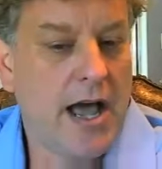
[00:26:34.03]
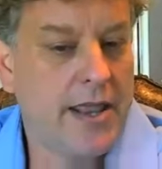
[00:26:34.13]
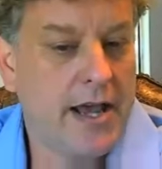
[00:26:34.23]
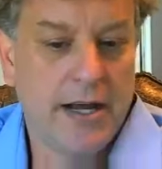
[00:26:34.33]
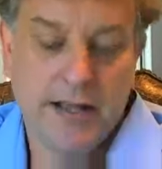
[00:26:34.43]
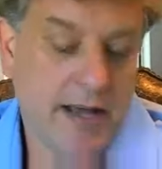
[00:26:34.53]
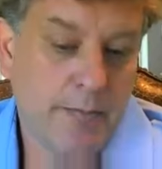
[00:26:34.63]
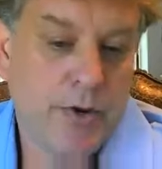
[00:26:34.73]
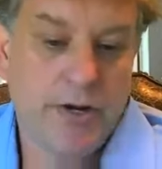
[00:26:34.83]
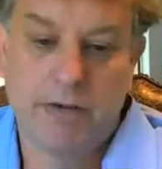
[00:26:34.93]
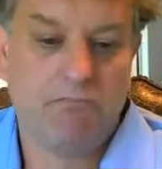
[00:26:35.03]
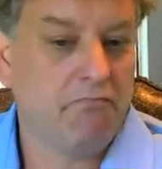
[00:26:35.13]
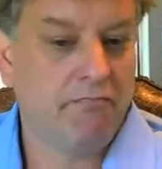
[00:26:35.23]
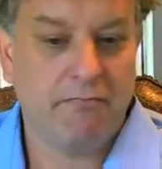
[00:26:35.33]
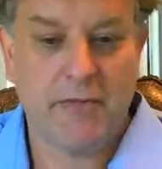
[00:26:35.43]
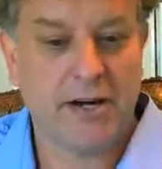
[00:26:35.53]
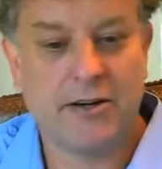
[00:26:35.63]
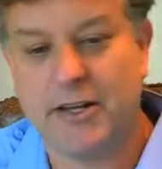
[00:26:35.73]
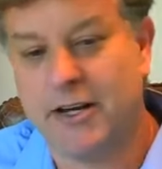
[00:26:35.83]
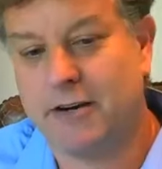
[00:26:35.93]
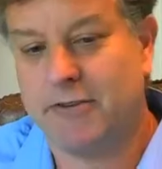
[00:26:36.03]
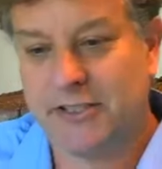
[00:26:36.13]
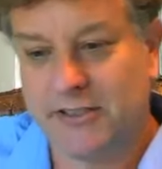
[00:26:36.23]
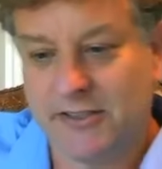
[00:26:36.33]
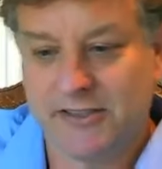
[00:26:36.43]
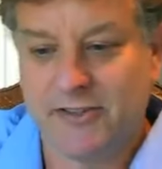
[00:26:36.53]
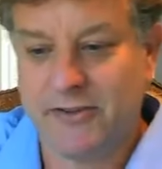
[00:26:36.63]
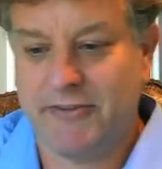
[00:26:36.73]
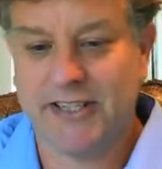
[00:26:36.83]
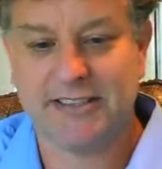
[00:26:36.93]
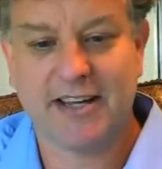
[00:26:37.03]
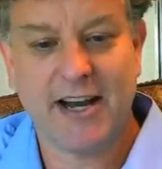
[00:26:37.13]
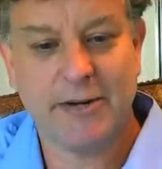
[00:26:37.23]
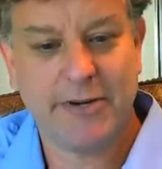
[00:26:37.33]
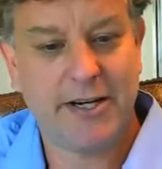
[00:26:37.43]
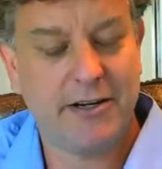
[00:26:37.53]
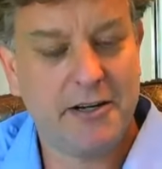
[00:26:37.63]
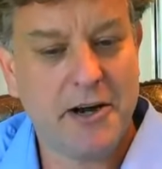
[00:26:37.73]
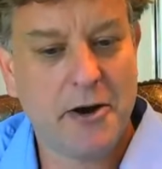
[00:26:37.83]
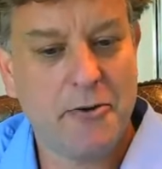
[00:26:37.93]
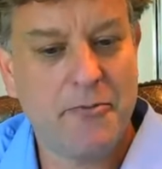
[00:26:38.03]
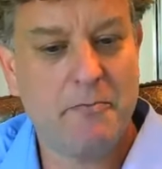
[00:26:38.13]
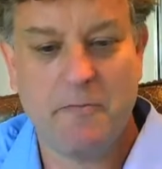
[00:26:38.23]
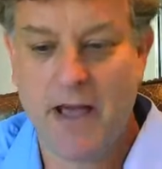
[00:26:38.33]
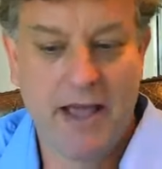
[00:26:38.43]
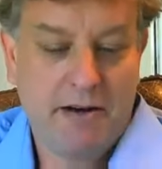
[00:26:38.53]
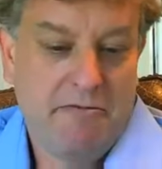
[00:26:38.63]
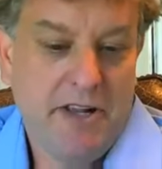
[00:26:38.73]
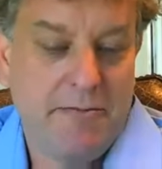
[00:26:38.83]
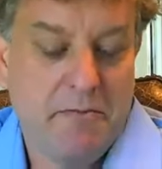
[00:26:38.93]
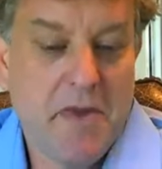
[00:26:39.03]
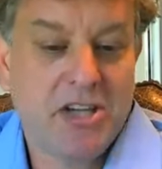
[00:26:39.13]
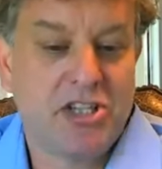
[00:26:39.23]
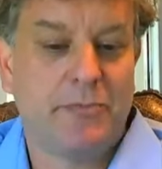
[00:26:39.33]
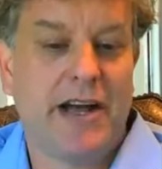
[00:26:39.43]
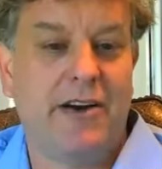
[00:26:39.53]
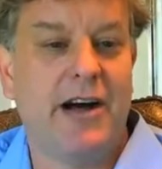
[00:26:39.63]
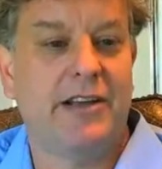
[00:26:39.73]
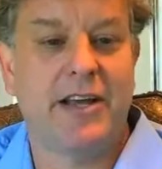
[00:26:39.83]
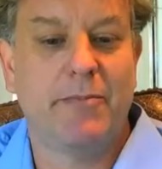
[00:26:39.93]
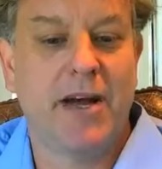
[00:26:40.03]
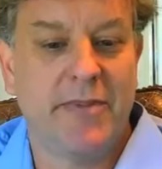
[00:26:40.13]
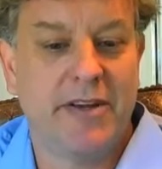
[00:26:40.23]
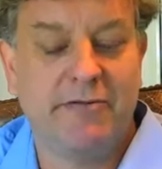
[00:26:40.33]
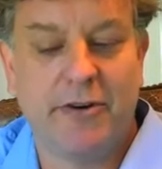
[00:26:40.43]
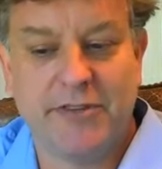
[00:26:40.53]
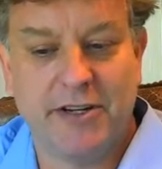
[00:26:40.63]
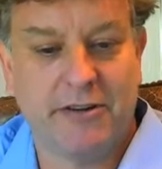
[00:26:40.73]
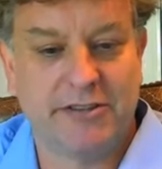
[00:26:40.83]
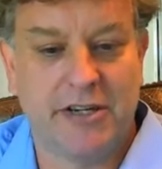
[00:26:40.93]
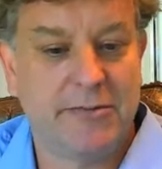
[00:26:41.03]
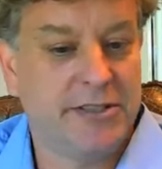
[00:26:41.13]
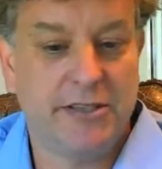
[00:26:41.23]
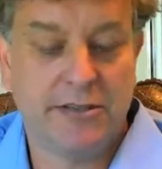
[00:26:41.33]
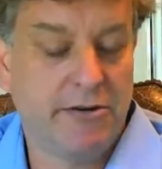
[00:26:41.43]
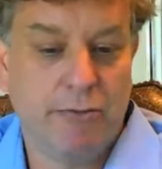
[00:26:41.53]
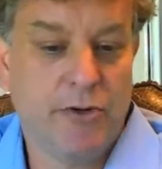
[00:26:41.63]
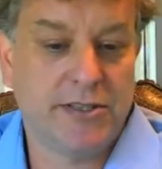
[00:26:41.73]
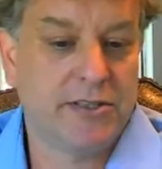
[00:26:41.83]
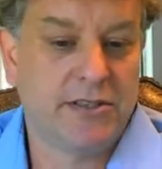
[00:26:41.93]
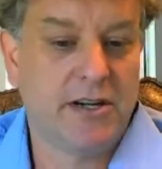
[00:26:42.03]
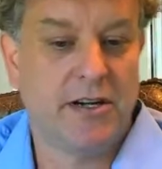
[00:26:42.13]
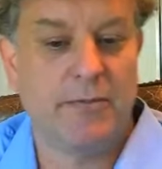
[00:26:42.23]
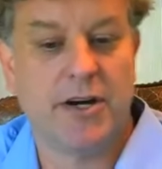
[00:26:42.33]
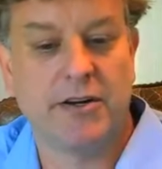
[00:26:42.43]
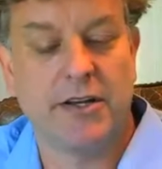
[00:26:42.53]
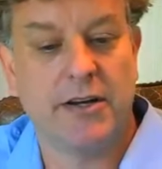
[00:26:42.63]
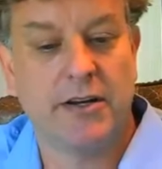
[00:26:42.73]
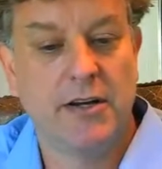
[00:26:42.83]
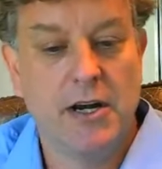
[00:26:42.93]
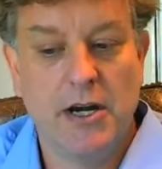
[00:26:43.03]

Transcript: And at that point, microglia were just sort of an aside. We didn't know really much about how they might be involved in Alzheimer's disease, so I wasn't studying microglia.